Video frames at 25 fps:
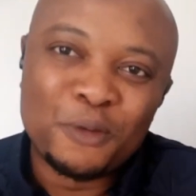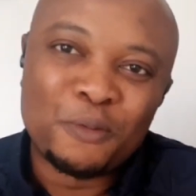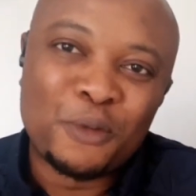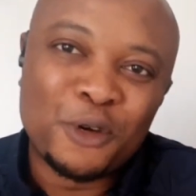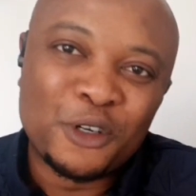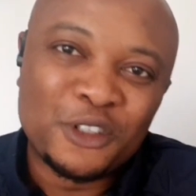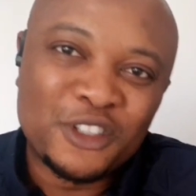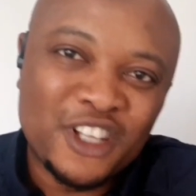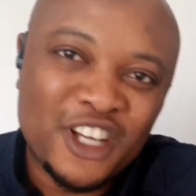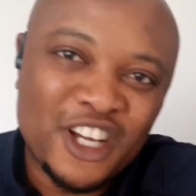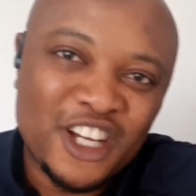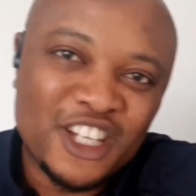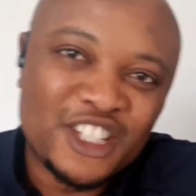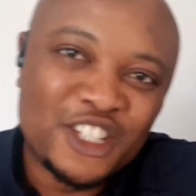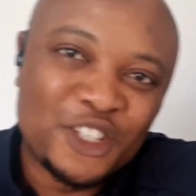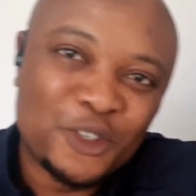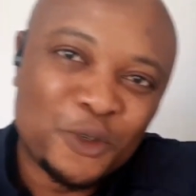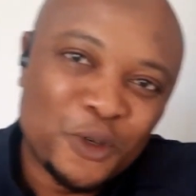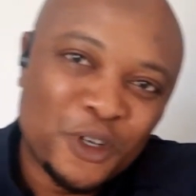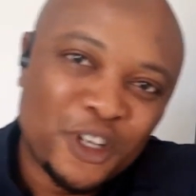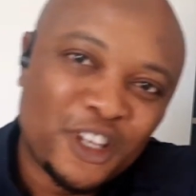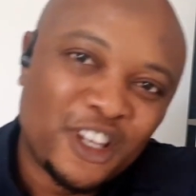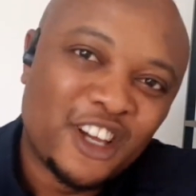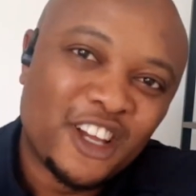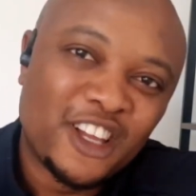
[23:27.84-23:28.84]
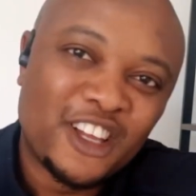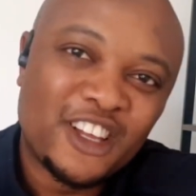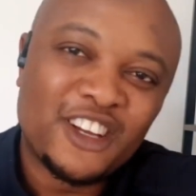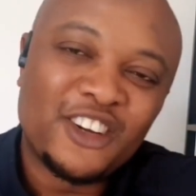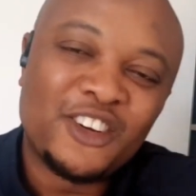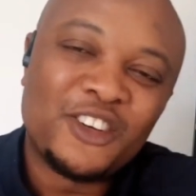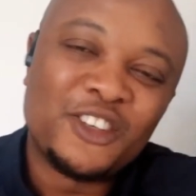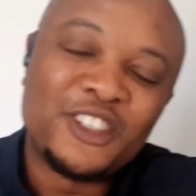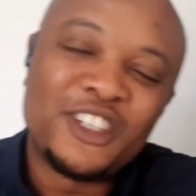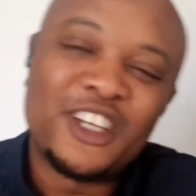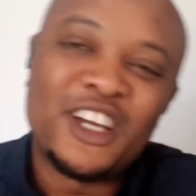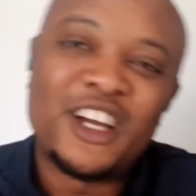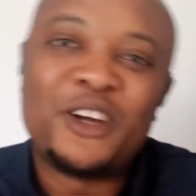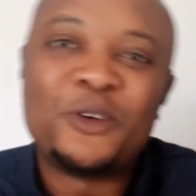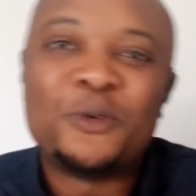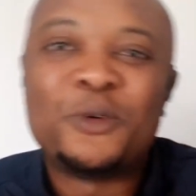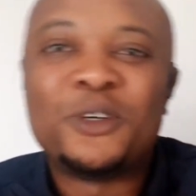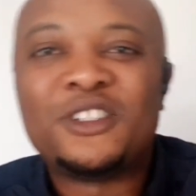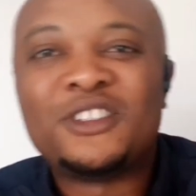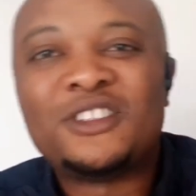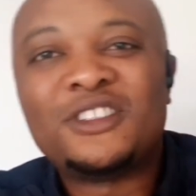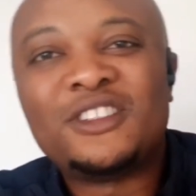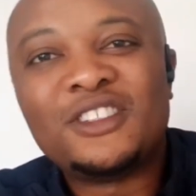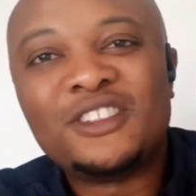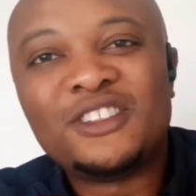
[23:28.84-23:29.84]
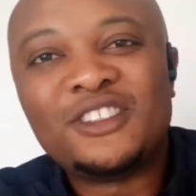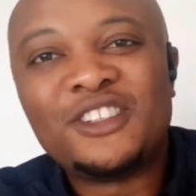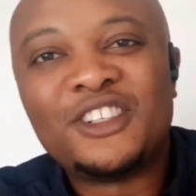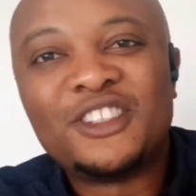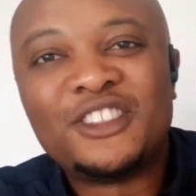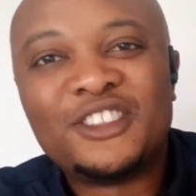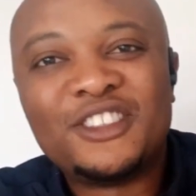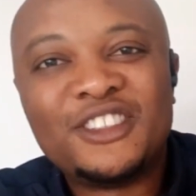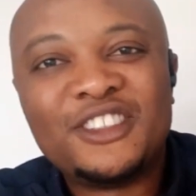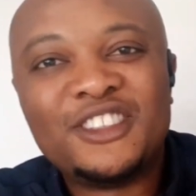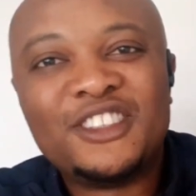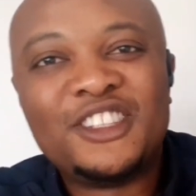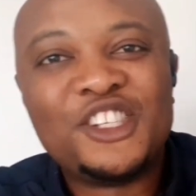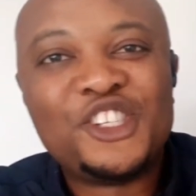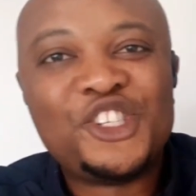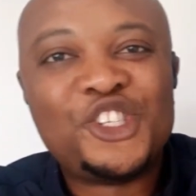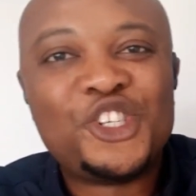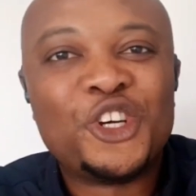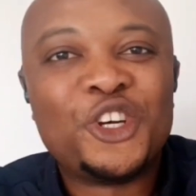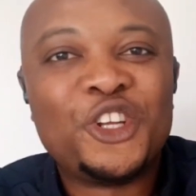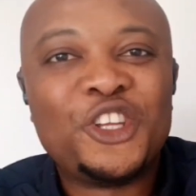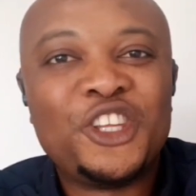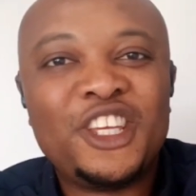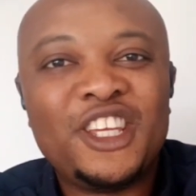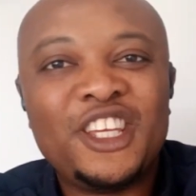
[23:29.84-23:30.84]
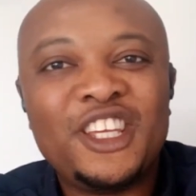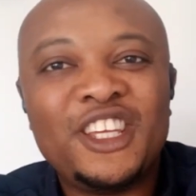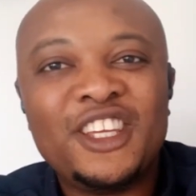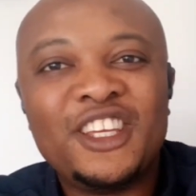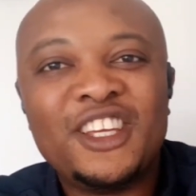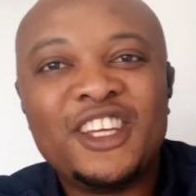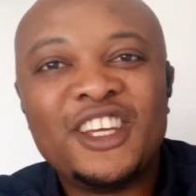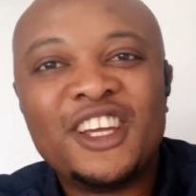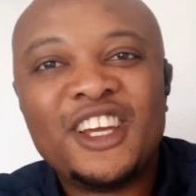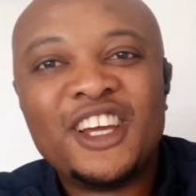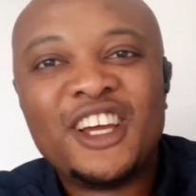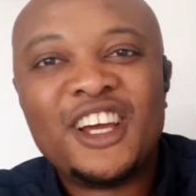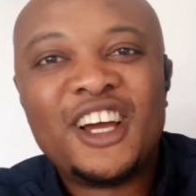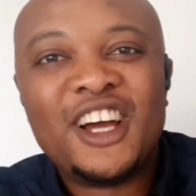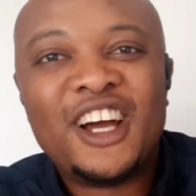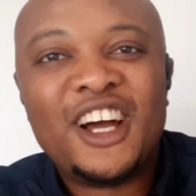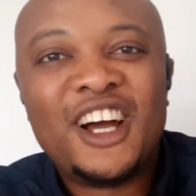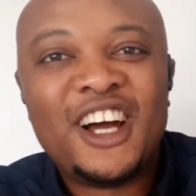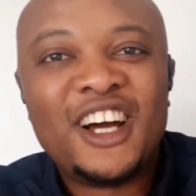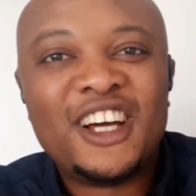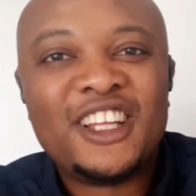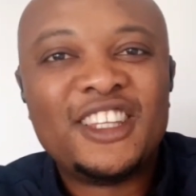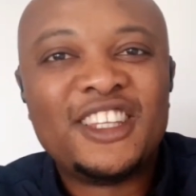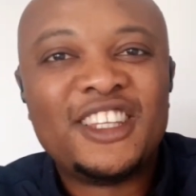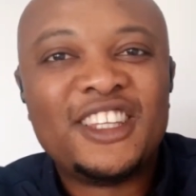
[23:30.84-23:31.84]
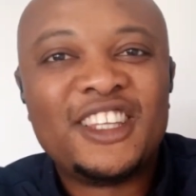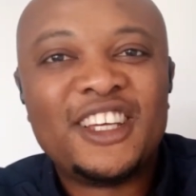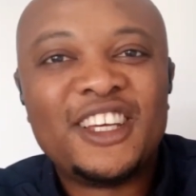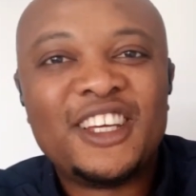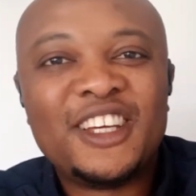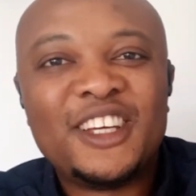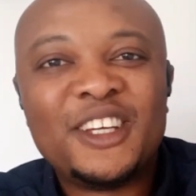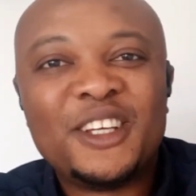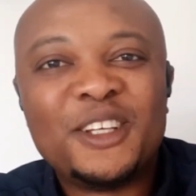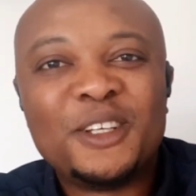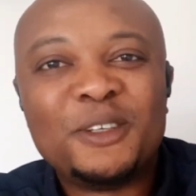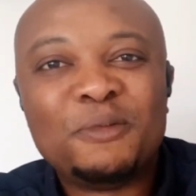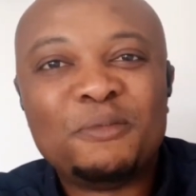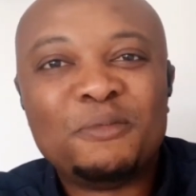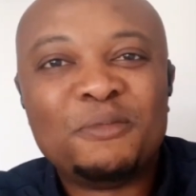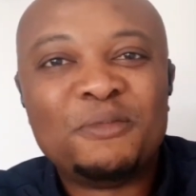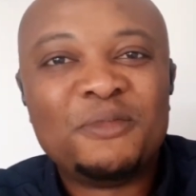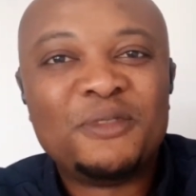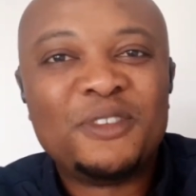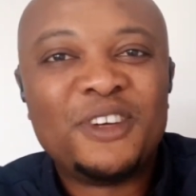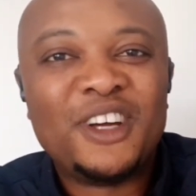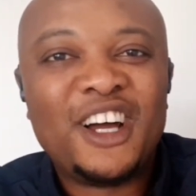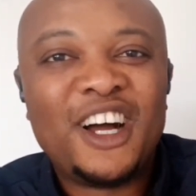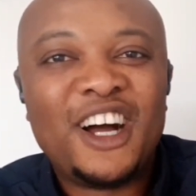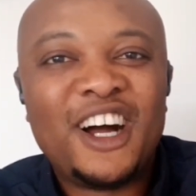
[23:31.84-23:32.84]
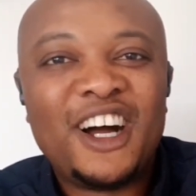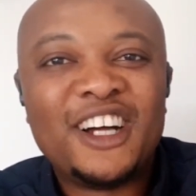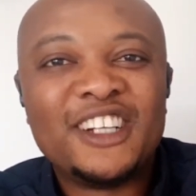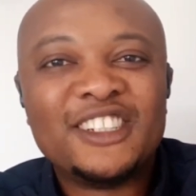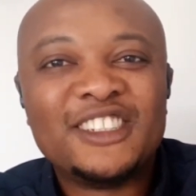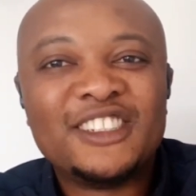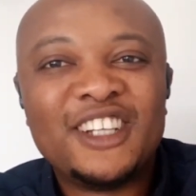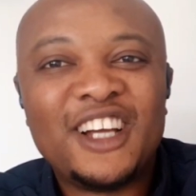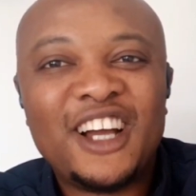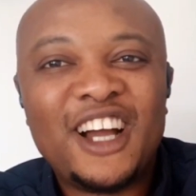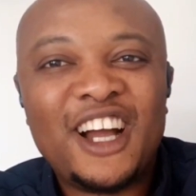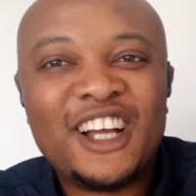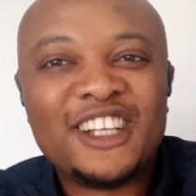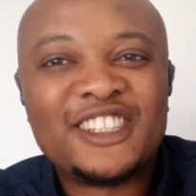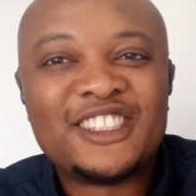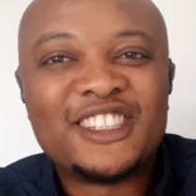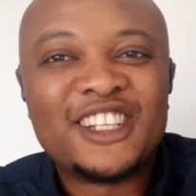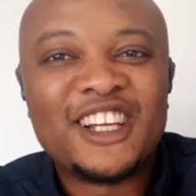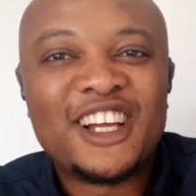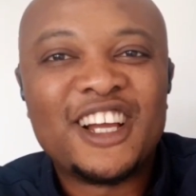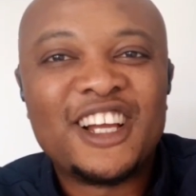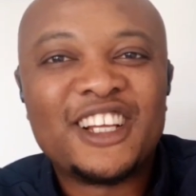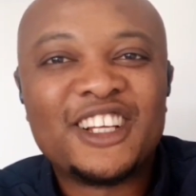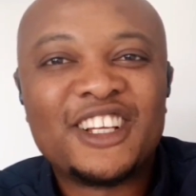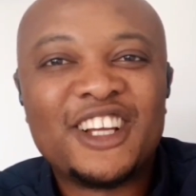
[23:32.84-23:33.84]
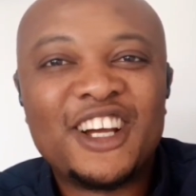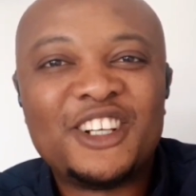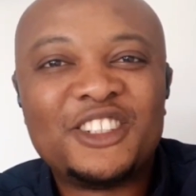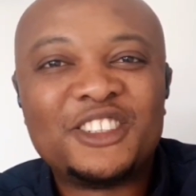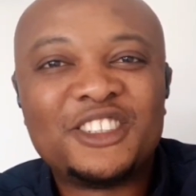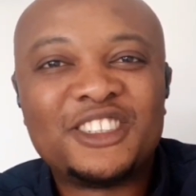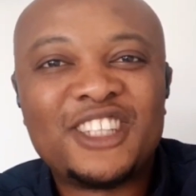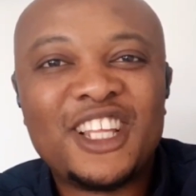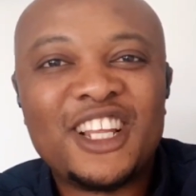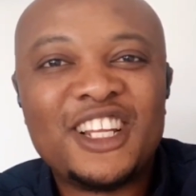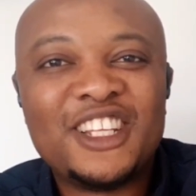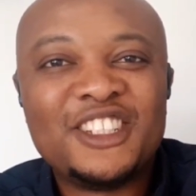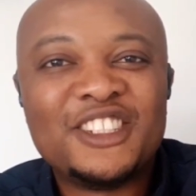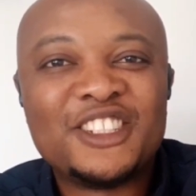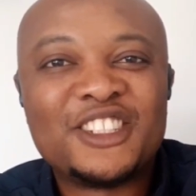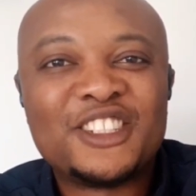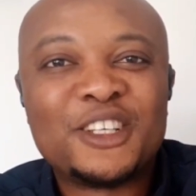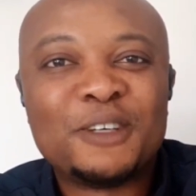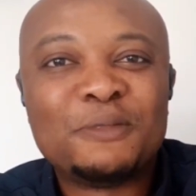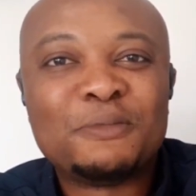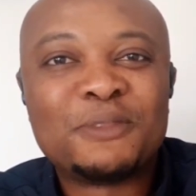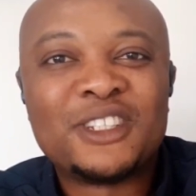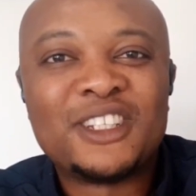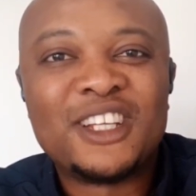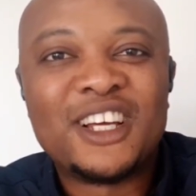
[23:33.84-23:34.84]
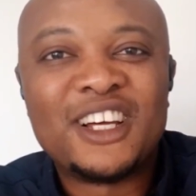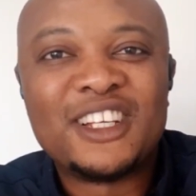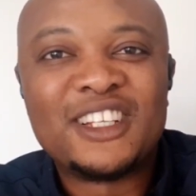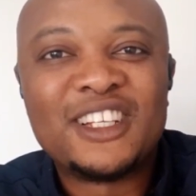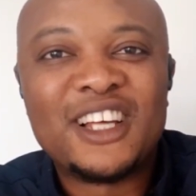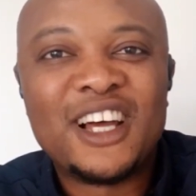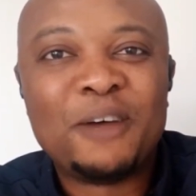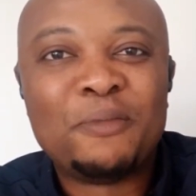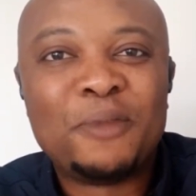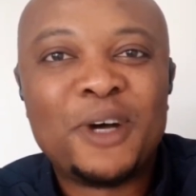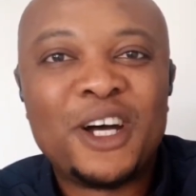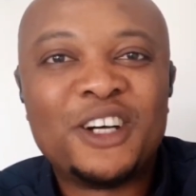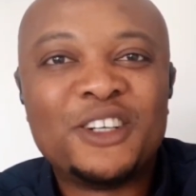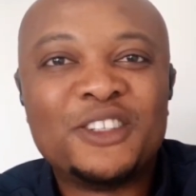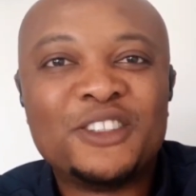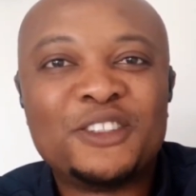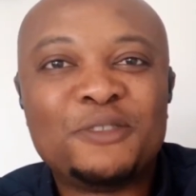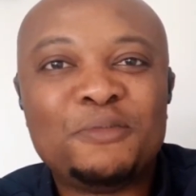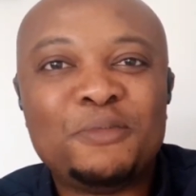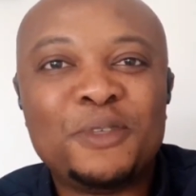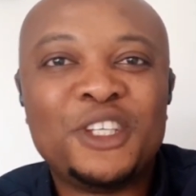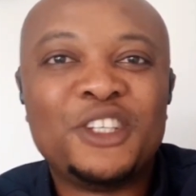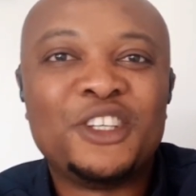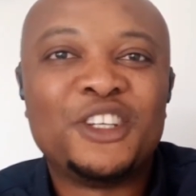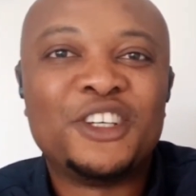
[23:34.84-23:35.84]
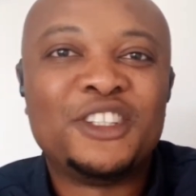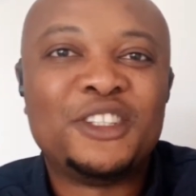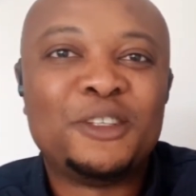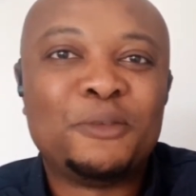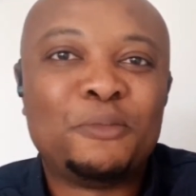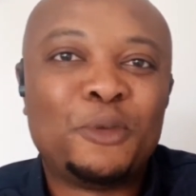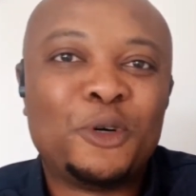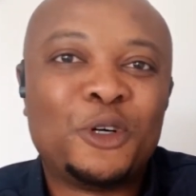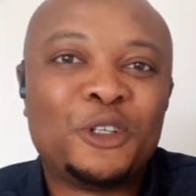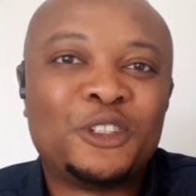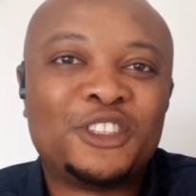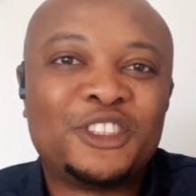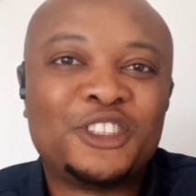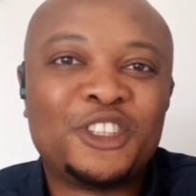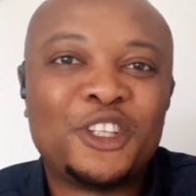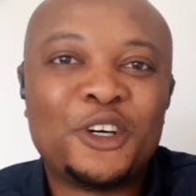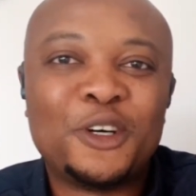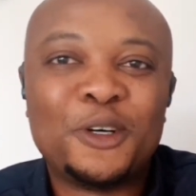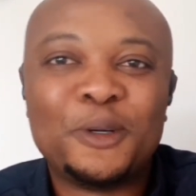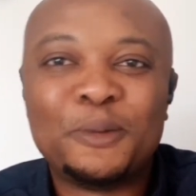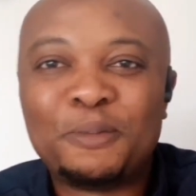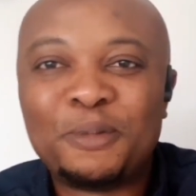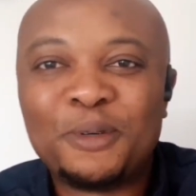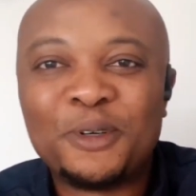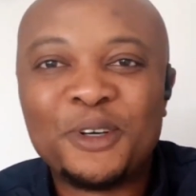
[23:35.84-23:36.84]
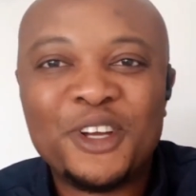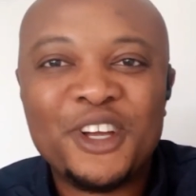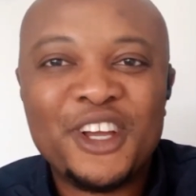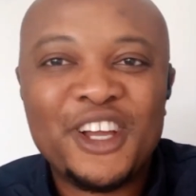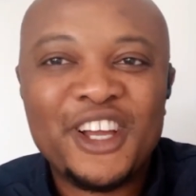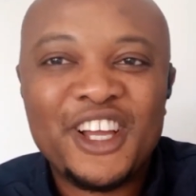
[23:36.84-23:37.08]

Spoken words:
came on the podcast, you were like, "Oh yeah, we're still on the journey," and I think I was telling you something about being on the bus stop.